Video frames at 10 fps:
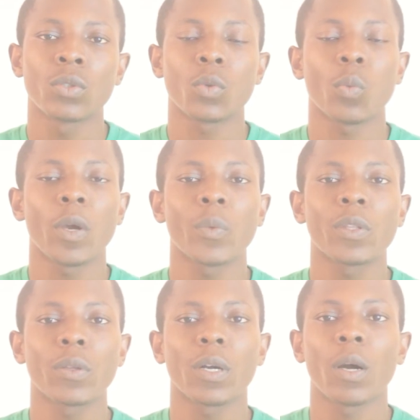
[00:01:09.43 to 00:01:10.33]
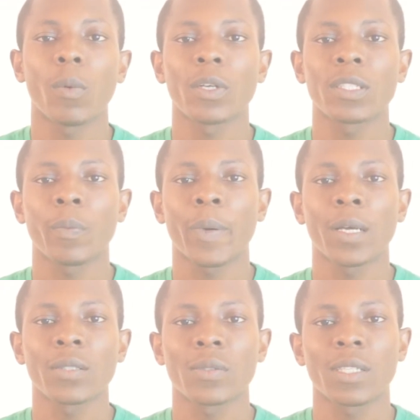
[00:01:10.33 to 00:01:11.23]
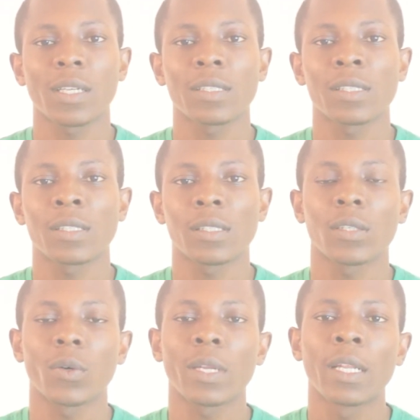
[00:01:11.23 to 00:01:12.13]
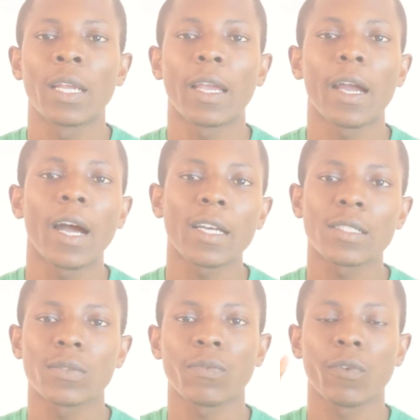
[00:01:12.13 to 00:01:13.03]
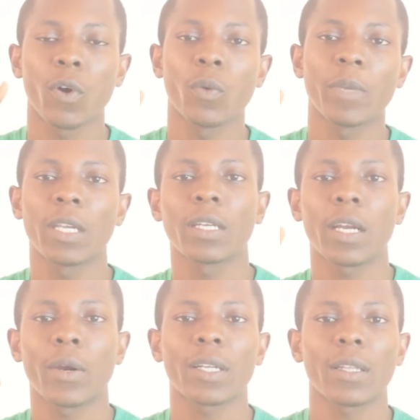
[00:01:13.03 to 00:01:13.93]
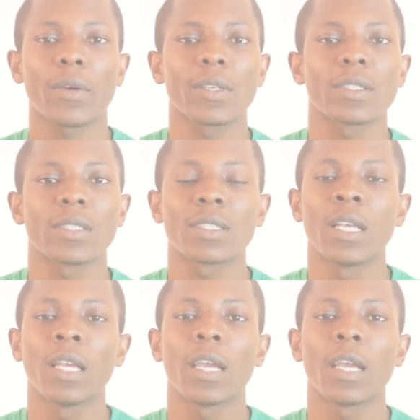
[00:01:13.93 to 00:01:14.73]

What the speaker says: So when we talk about a password that is secured, it has four main characteristics,